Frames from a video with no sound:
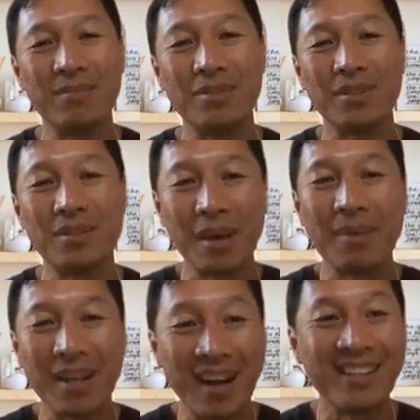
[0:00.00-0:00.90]
you
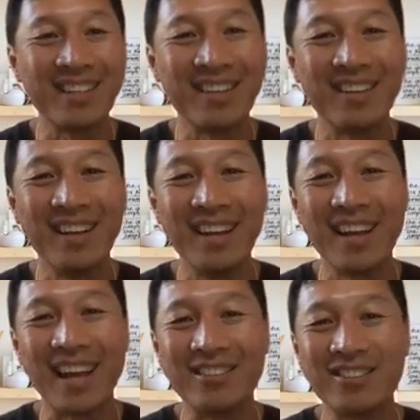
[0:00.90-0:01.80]
coming on here
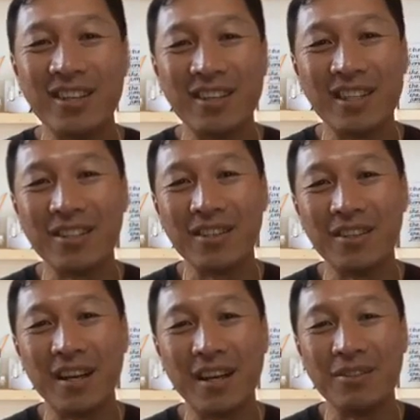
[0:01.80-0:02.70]
and sharing your
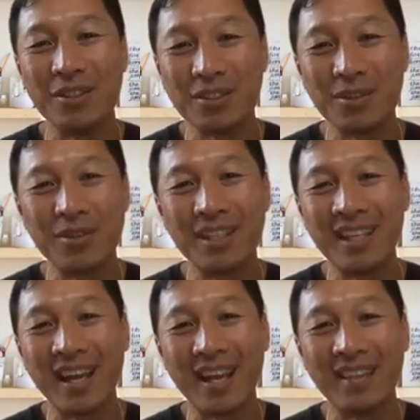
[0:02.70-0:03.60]

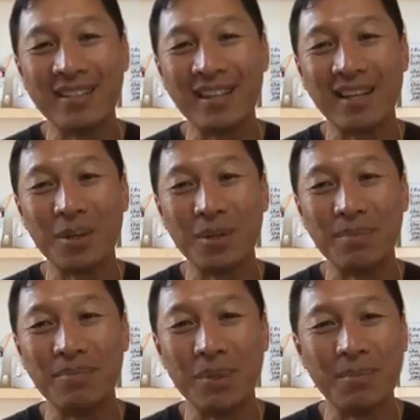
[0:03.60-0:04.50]
story and
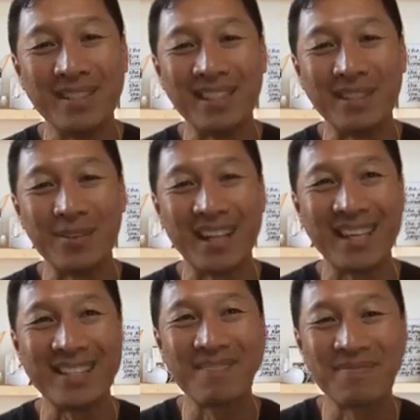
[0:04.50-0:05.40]
your business with us.